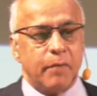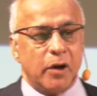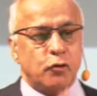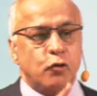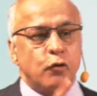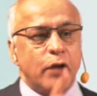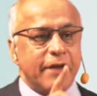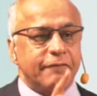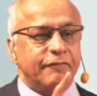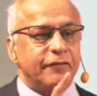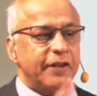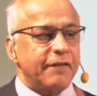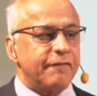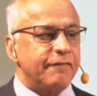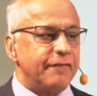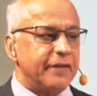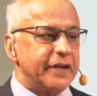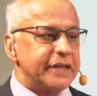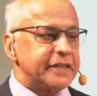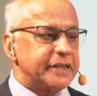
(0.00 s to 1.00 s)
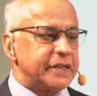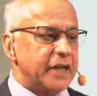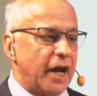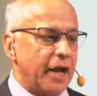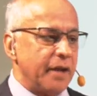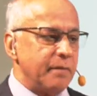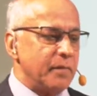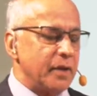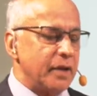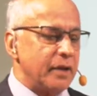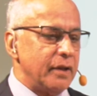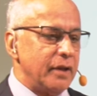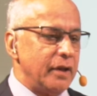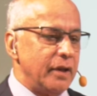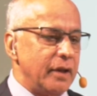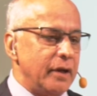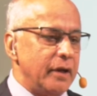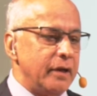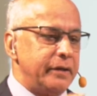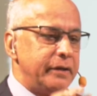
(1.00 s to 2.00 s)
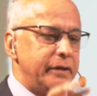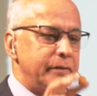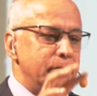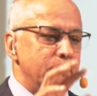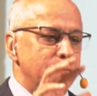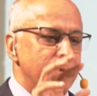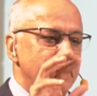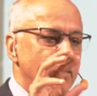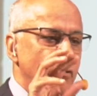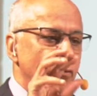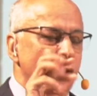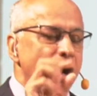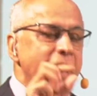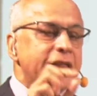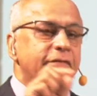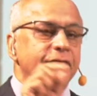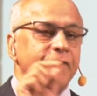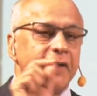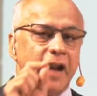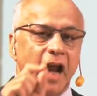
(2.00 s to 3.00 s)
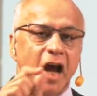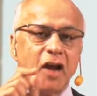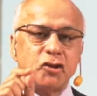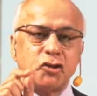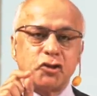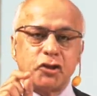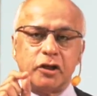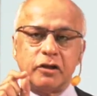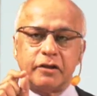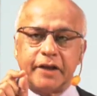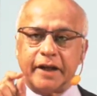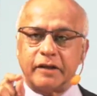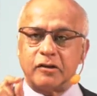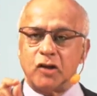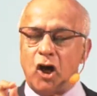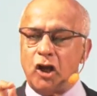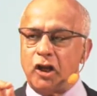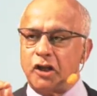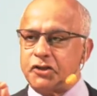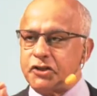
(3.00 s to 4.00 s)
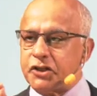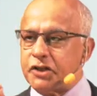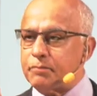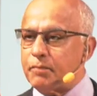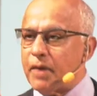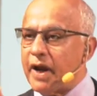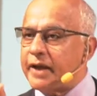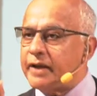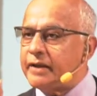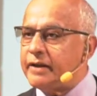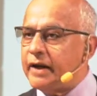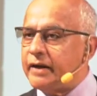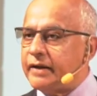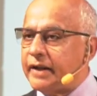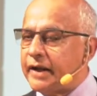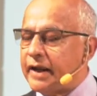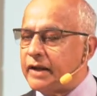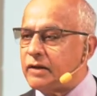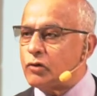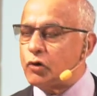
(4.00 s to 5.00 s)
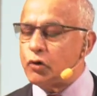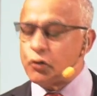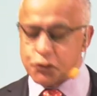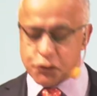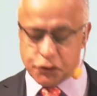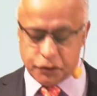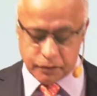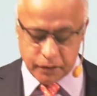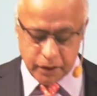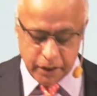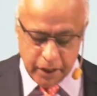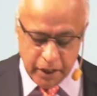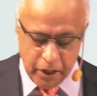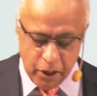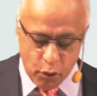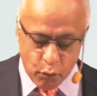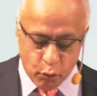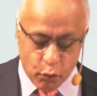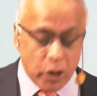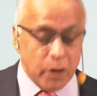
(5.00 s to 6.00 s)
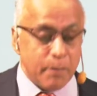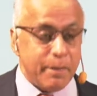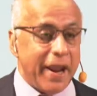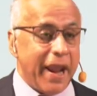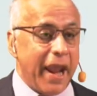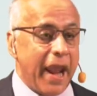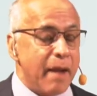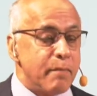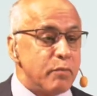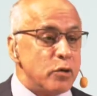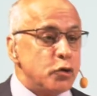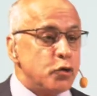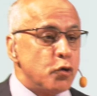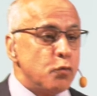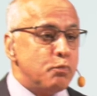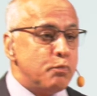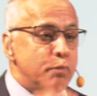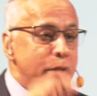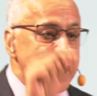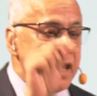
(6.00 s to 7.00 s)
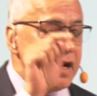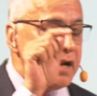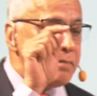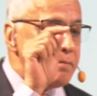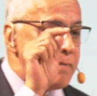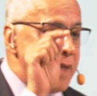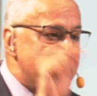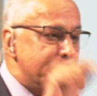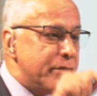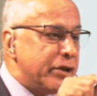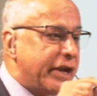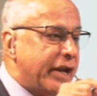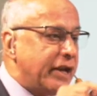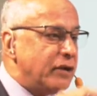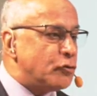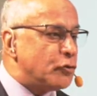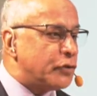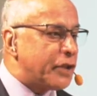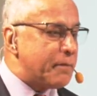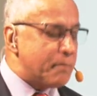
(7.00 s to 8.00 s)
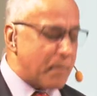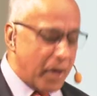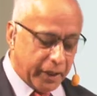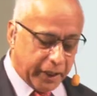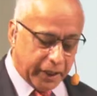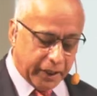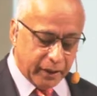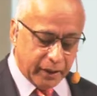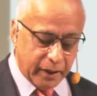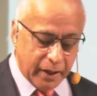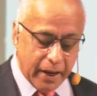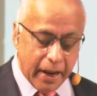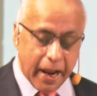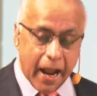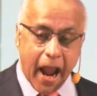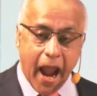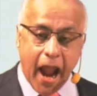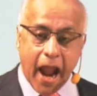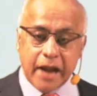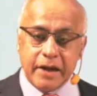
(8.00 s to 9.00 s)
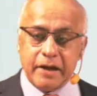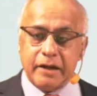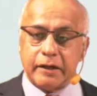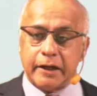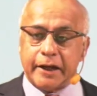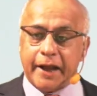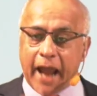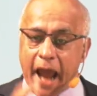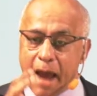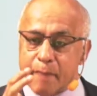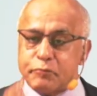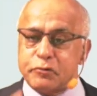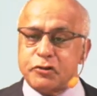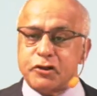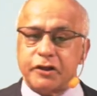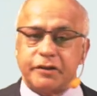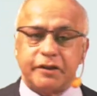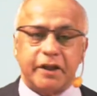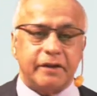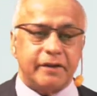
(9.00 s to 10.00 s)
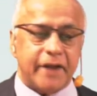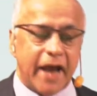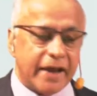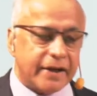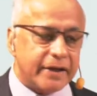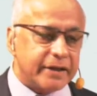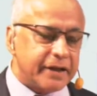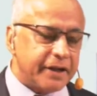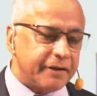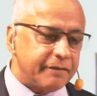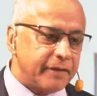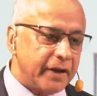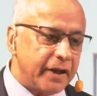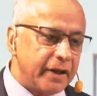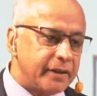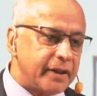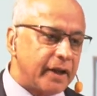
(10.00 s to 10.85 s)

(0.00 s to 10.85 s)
today, for the first time, with financial technology, by creating inclusion, we'll be able to build memory into the money and capture the narrative that